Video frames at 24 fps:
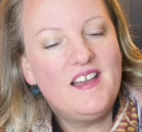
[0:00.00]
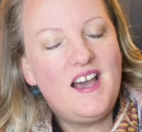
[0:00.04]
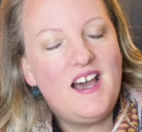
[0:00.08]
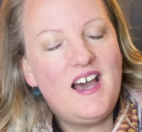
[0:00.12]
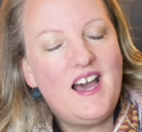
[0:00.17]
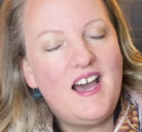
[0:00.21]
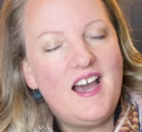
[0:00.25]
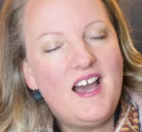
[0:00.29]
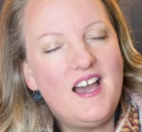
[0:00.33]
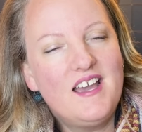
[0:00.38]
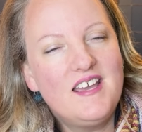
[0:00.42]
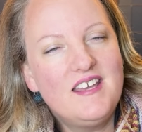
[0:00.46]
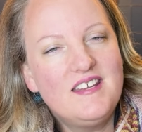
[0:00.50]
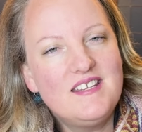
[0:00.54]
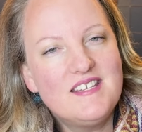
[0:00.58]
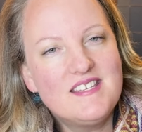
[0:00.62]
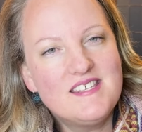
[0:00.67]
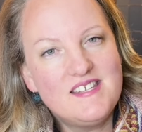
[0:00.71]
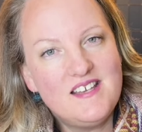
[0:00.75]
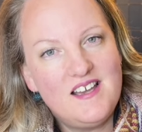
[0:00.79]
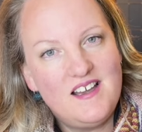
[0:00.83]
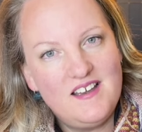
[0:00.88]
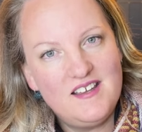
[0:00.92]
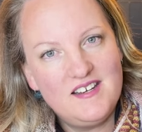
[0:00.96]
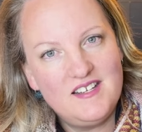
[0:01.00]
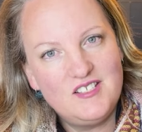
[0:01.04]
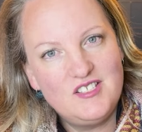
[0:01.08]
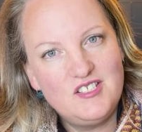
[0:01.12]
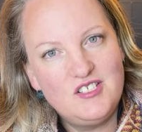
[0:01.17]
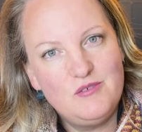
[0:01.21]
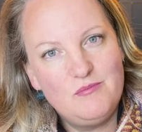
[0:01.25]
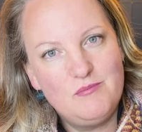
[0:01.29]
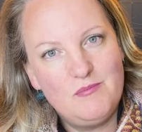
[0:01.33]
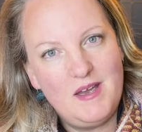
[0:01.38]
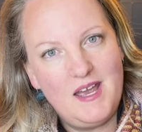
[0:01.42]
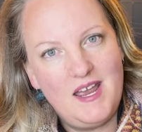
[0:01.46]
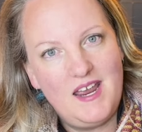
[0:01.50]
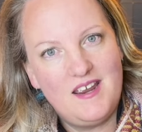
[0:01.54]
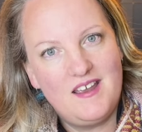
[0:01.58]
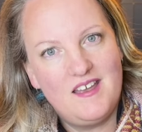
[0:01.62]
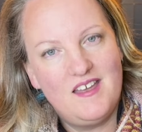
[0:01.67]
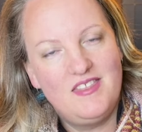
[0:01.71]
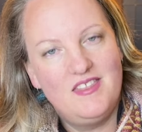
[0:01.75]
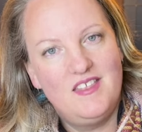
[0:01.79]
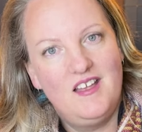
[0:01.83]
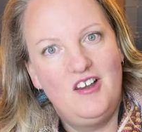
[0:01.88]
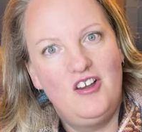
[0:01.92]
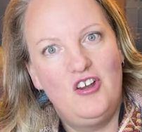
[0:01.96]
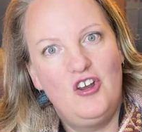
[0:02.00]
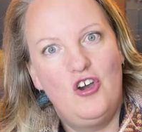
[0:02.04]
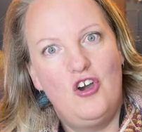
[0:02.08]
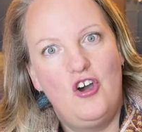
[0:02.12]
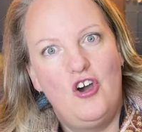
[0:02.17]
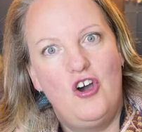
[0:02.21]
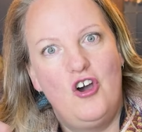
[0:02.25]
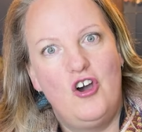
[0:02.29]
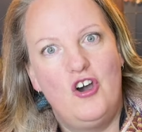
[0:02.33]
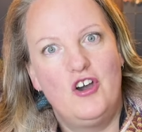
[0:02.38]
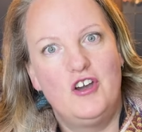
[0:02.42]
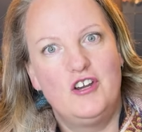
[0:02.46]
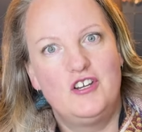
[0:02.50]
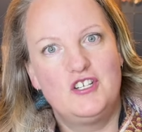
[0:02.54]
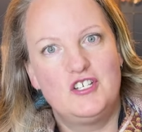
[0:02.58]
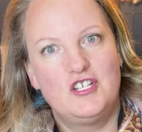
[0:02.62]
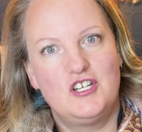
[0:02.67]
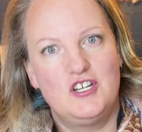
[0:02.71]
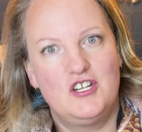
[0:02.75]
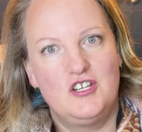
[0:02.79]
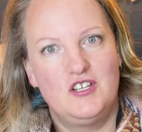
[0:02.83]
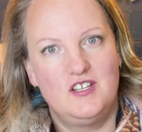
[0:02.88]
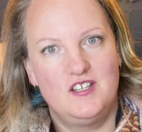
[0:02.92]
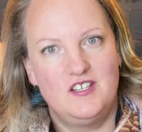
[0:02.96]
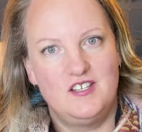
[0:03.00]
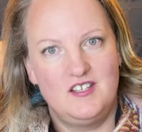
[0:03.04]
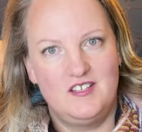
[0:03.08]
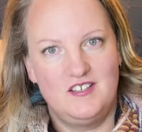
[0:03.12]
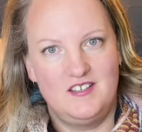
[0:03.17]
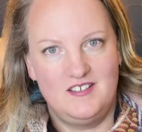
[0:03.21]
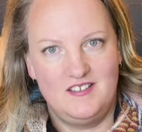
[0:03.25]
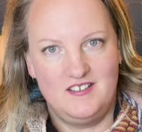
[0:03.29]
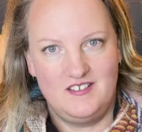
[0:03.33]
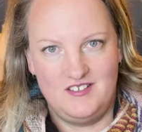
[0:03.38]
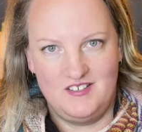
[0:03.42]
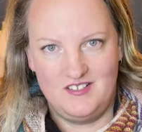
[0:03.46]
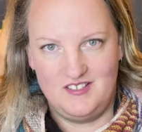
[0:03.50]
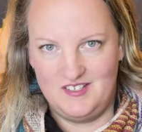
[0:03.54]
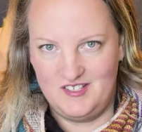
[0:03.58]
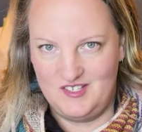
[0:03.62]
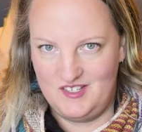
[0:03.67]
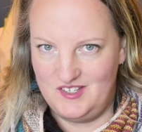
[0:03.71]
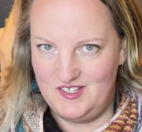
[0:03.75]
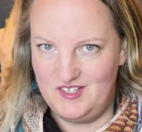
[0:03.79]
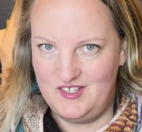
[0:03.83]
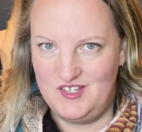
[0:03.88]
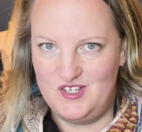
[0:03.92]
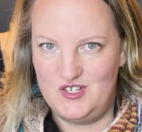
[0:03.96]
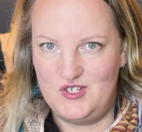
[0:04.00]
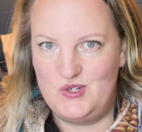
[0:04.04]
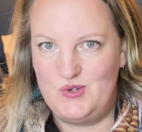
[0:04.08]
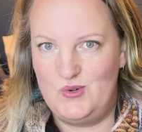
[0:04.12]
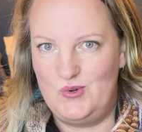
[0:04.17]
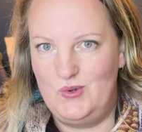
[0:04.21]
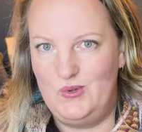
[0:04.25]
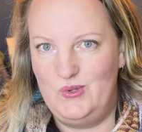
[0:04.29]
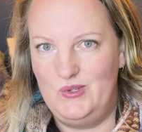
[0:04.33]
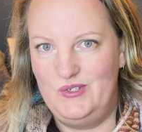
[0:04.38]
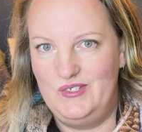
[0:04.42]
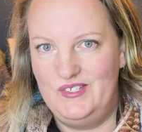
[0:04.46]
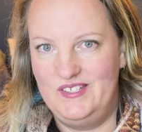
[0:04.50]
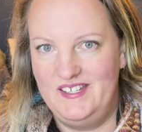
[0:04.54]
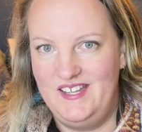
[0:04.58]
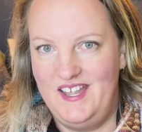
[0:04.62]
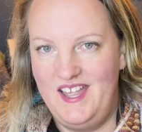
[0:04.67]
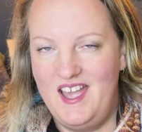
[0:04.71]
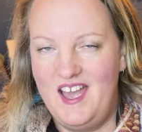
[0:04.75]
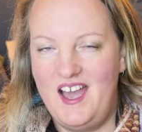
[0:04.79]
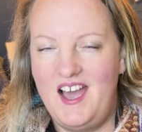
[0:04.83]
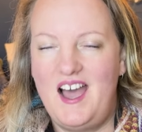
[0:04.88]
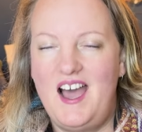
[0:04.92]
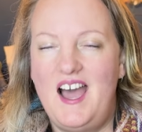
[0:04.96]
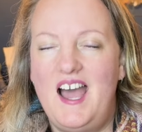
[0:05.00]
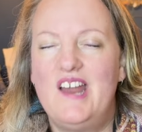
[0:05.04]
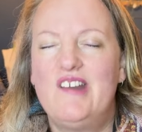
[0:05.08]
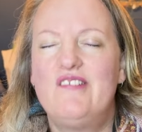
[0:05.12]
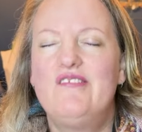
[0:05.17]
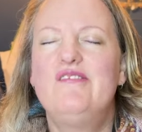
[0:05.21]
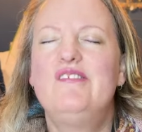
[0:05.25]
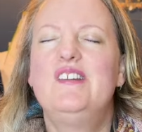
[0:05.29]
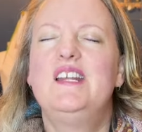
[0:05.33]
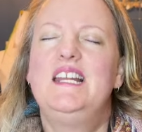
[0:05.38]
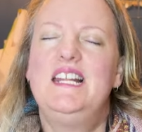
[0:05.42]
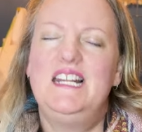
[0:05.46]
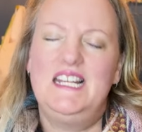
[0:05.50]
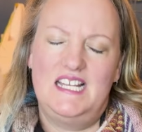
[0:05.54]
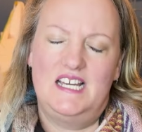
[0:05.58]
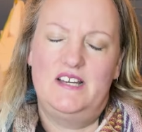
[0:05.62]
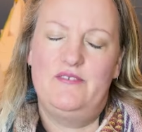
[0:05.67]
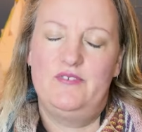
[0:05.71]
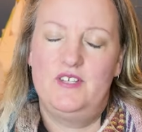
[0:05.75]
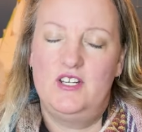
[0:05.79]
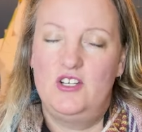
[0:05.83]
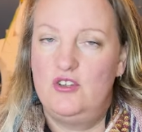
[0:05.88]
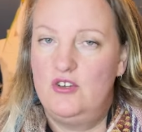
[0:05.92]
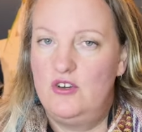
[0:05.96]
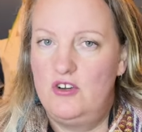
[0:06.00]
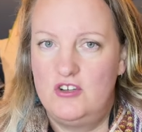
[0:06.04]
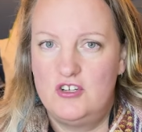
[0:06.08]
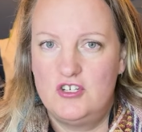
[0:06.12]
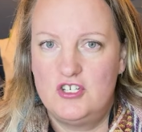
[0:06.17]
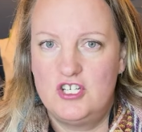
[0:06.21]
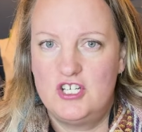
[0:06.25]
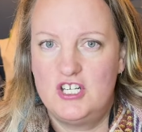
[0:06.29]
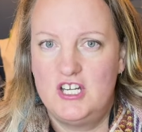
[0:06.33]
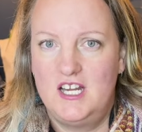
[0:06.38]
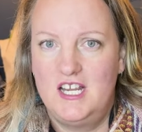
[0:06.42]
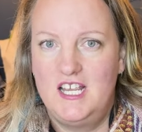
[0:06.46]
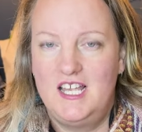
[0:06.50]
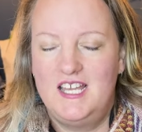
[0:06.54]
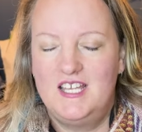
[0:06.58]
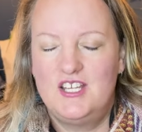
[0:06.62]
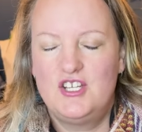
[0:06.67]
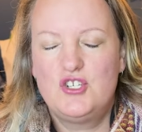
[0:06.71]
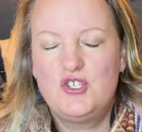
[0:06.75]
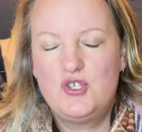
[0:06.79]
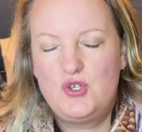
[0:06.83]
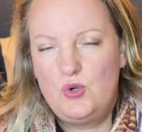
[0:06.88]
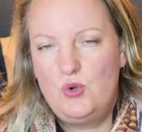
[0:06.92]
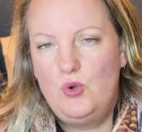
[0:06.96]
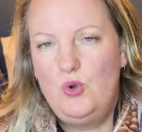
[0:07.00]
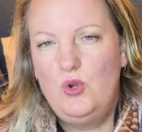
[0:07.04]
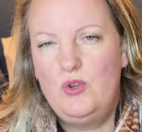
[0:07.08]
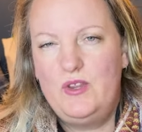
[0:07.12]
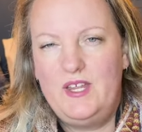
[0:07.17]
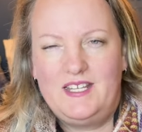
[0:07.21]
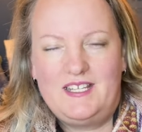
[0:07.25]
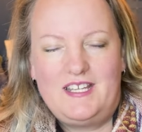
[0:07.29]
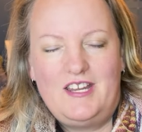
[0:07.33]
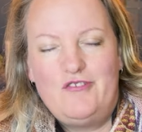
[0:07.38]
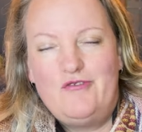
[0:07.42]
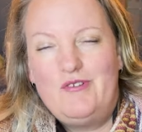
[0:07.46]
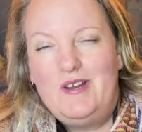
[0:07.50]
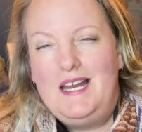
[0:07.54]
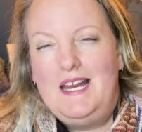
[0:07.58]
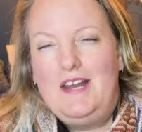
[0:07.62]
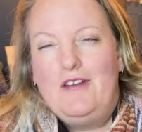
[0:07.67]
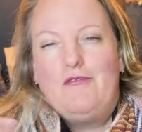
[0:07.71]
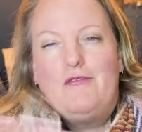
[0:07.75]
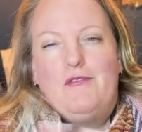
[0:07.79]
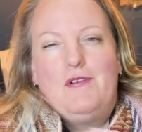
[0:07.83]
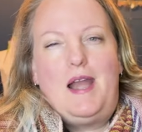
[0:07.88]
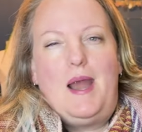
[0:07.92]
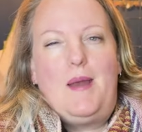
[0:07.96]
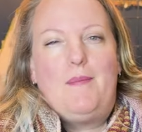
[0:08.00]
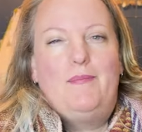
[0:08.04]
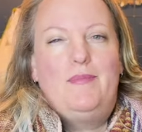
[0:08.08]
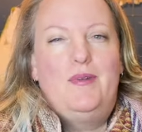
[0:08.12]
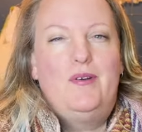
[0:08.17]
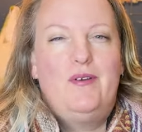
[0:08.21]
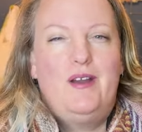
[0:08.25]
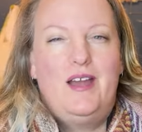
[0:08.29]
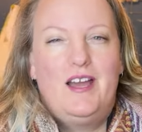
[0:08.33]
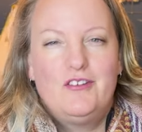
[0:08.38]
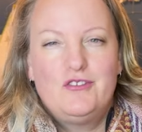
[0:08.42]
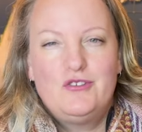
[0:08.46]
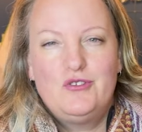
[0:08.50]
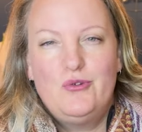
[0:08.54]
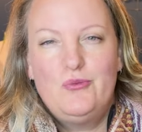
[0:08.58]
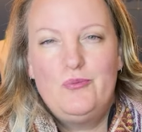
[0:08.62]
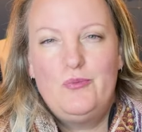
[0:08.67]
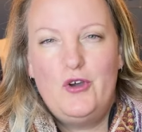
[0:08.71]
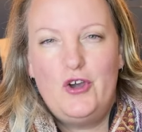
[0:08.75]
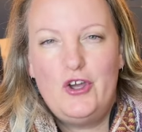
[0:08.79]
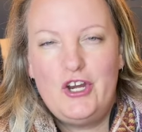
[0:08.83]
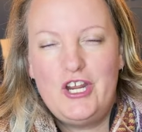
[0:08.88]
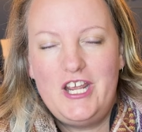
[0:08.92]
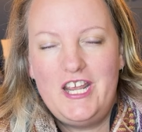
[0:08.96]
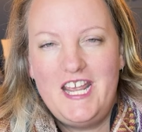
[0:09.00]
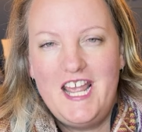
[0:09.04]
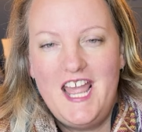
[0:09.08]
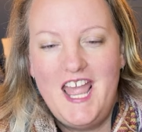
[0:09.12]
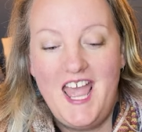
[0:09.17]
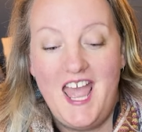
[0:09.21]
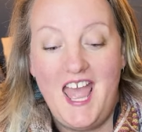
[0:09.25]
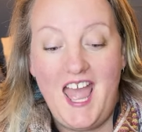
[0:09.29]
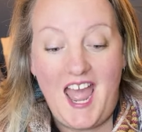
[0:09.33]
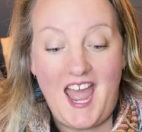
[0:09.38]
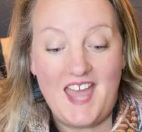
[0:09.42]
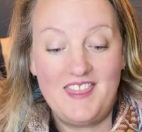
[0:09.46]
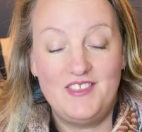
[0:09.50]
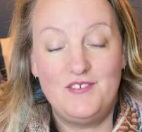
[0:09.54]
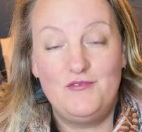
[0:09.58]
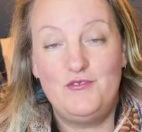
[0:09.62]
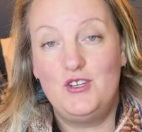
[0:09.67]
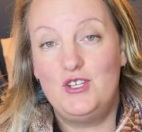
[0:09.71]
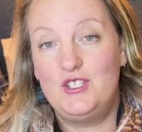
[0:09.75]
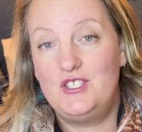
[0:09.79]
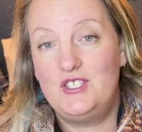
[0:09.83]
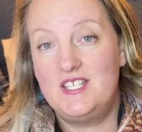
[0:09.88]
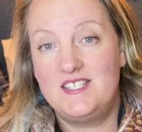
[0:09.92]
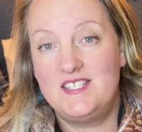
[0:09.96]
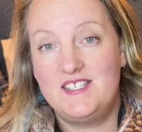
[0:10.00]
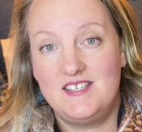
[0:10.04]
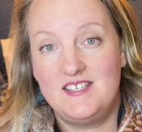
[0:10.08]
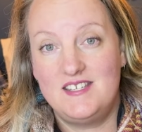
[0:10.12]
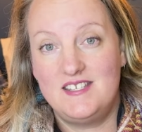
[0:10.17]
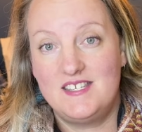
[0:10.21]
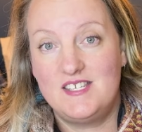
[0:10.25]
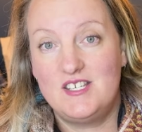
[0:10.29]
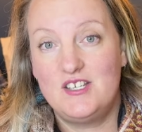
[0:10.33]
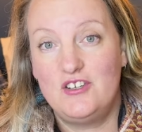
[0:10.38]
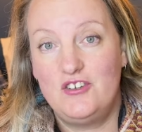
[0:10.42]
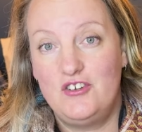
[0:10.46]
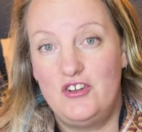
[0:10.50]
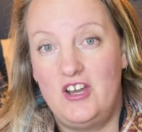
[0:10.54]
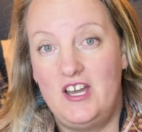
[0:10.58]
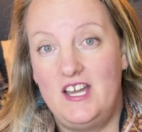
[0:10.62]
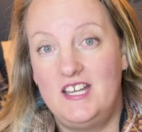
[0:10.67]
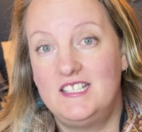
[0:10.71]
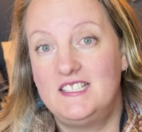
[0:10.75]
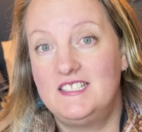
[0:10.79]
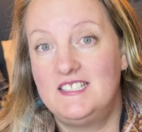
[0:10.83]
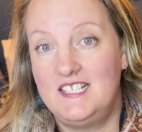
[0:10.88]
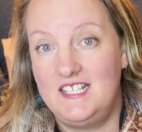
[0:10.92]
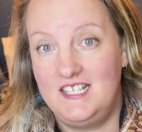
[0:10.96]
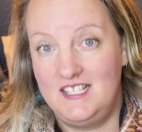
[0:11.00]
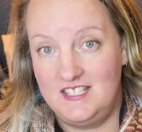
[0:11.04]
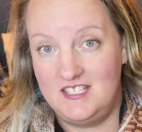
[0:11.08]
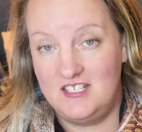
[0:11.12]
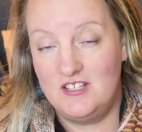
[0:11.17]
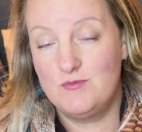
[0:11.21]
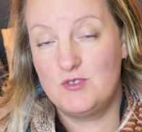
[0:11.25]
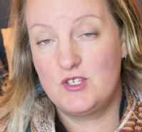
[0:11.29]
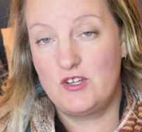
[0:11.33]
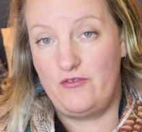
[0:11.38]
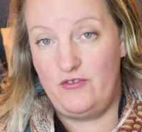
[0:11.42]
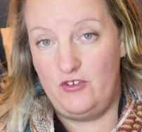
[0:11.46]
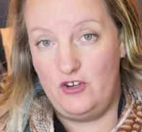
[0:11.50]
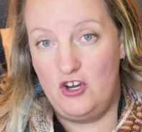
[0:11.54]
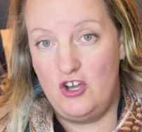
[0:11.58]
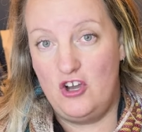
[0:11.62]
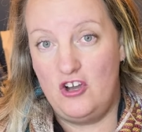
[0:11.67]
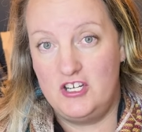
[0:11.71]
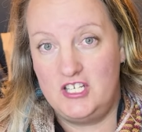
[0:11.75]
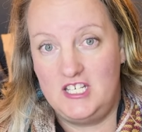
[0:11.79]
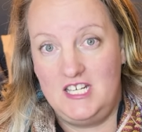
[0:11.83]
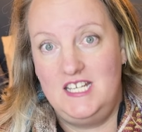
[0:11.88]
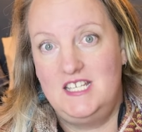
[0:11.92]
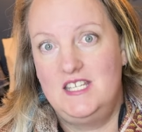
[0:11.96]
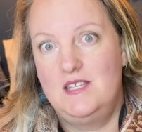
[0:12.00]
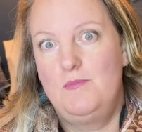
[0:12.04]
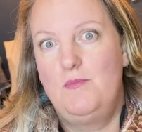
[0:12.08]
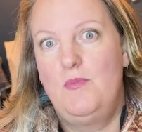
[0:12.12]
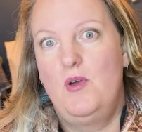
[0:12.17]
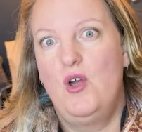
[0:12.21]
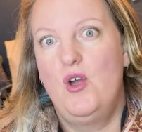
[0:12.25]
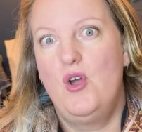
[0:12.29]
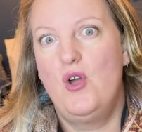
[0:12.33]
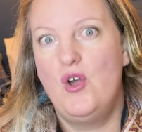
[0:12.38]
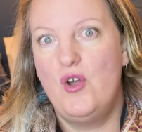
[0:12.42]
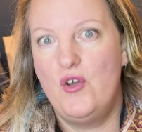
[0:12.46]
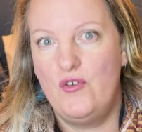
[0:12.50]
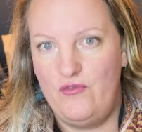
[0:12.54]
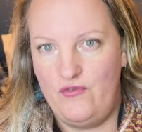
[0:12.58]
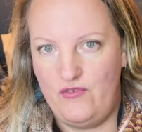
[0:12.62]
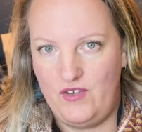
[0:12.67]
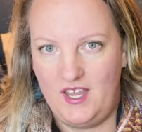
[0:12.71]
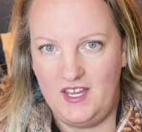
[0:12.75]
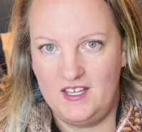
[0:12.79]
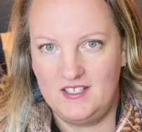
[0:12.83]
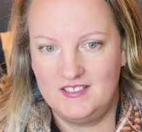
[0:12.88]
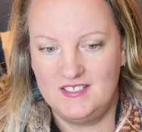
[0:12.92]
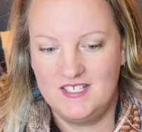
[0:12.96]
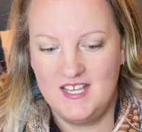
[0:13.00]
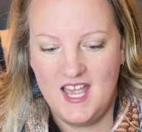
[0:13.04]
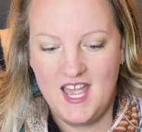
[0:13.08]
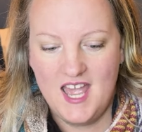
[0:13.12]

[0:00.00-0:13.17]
I decided to make the large shawl. I really love a large shawl that can really wrap around your body, and the Vertices Unite in terms of large is perfect.